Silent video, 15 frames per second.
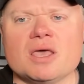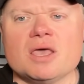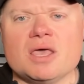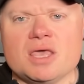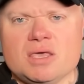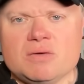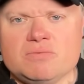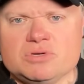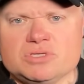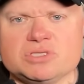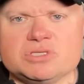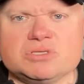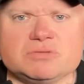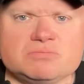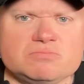He
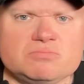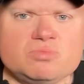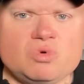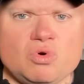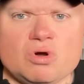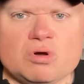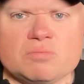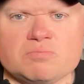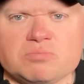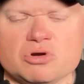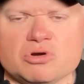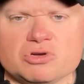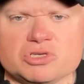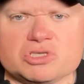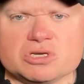was more
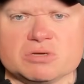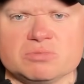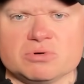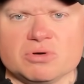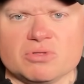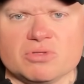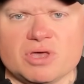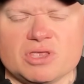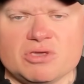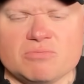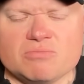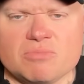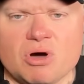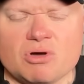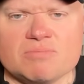personable than you
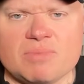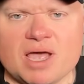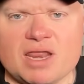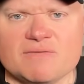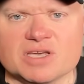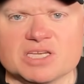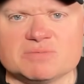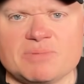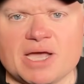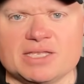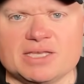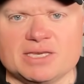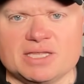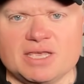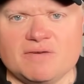mo might have
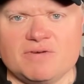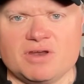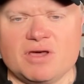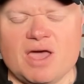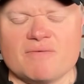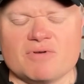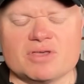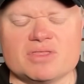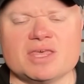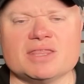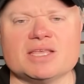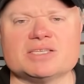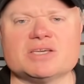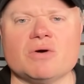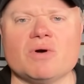expected, given everything
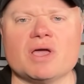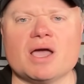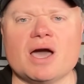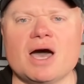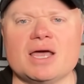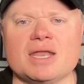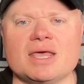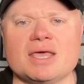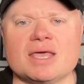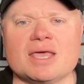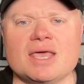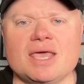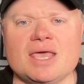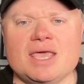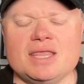that's going on
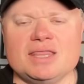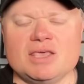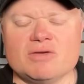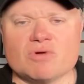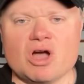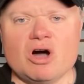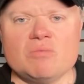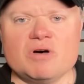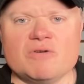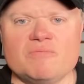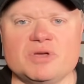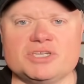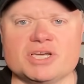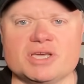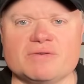in the realm of
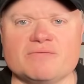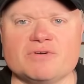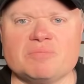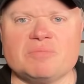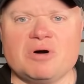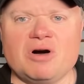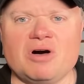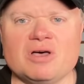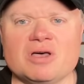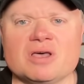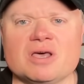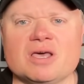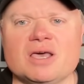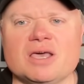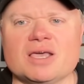Michigan football.
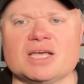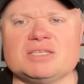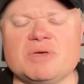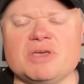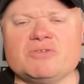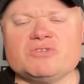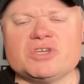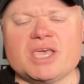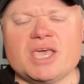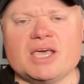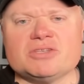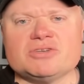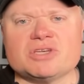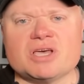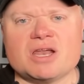Got some interesting
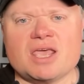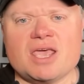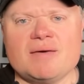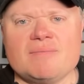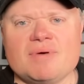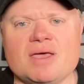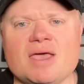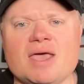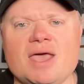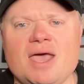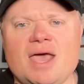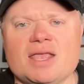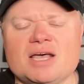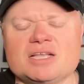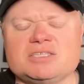answers out of him
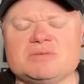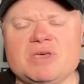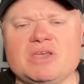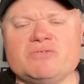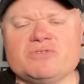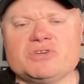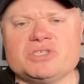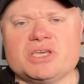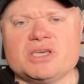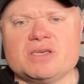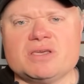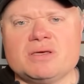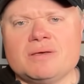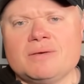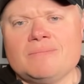and got some
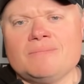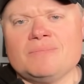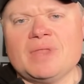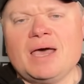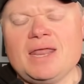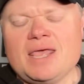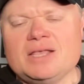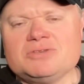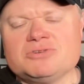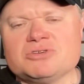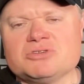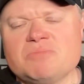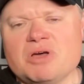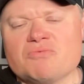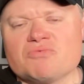interesting, not
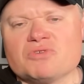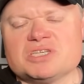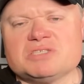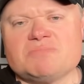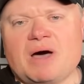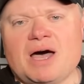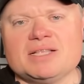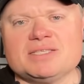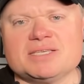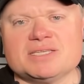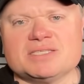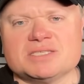answers, but responses.